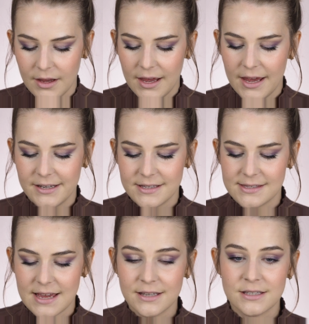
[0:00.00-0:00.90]
and it's
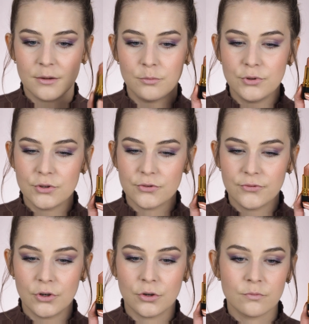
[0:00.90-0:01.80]
that
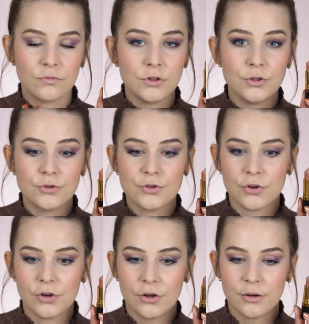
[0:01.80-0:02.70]
beautiful
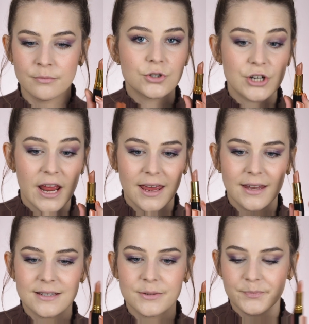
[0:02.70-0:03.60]
neutral
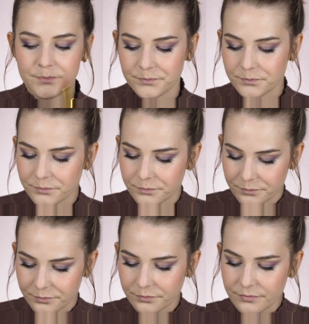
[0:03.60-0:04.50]
shade
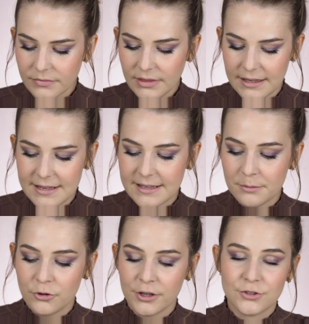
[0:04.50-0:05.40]
that
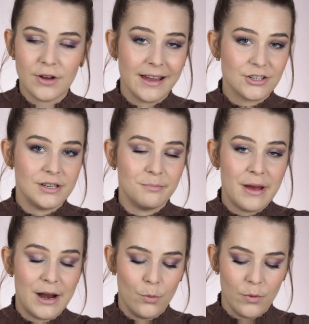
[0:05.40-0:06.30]
I'm going to actually
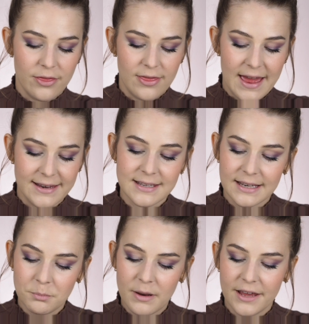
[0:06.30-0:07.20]
pair with that
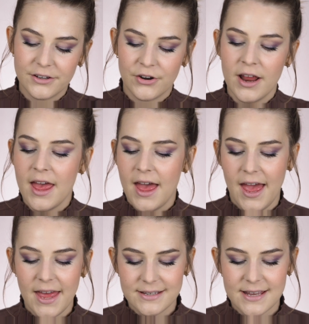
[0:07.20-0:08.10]
lip liner.
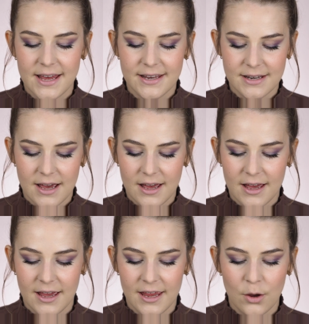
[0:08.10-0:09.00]
And then
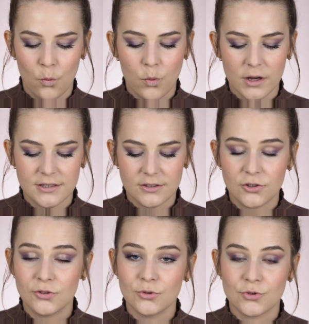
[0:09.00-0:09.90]
I wanted
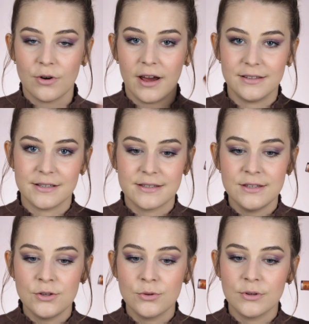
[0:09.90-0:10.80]
to try these
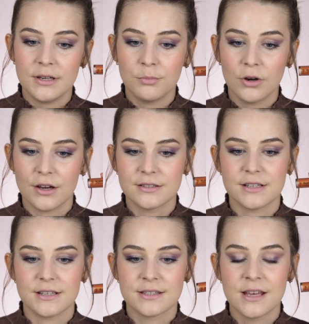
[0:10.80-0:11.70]
new lip
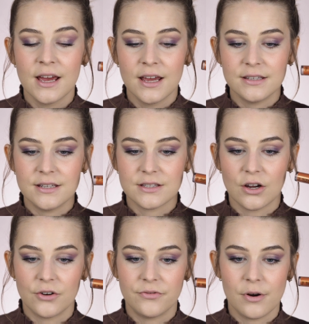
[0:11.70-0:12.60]
glosses. These
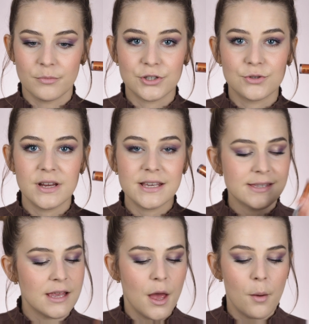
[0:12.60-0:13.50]
are from
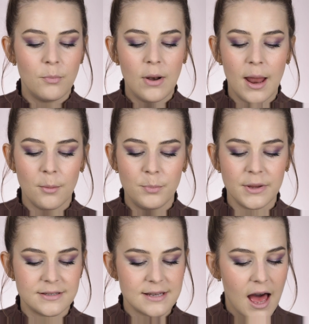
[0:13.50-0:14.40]
Catrice, Plump
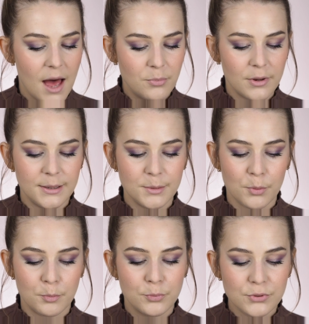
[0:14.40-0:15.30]
It Up Lip
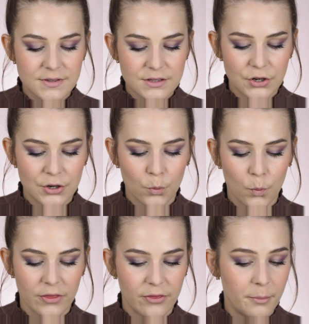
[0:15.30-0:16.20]
Booster
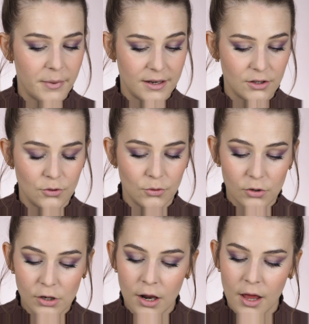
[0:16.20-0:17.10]
with
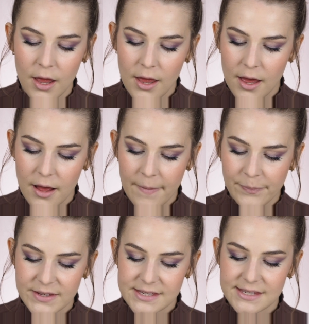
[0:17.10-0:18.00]
Menthol.
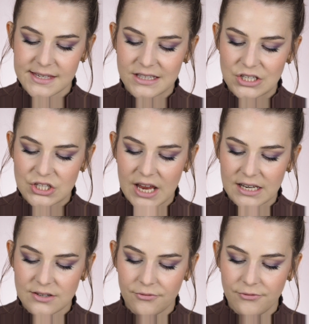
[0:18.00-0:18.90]
This is in the
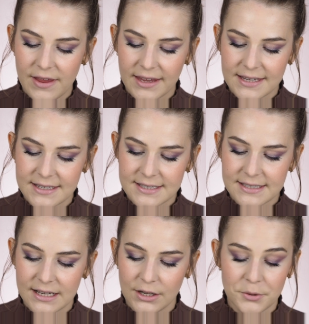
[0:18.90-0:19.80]
shade Fake It
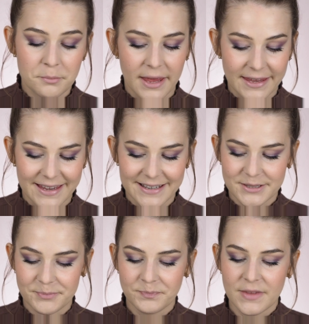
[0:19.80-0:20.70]
Till You Make
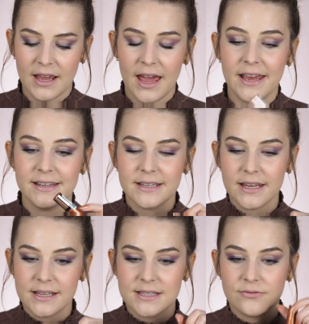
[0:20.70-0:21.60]
It, and
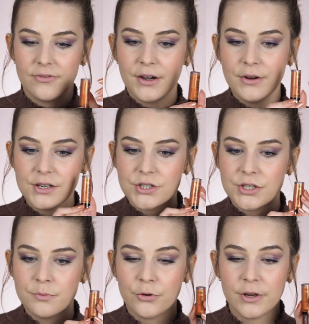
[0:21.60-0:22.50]
it's very
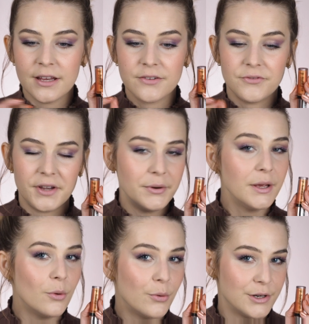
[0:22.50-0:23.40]
shimmery, very
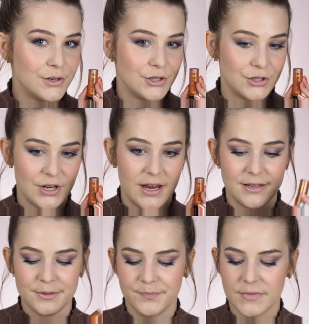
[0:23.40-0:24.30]
orangey
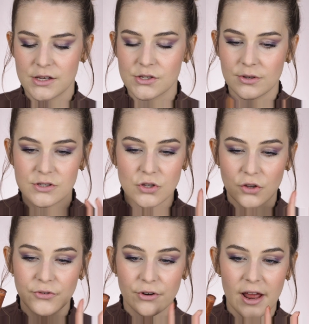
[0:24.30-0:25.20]
shade, so it's not for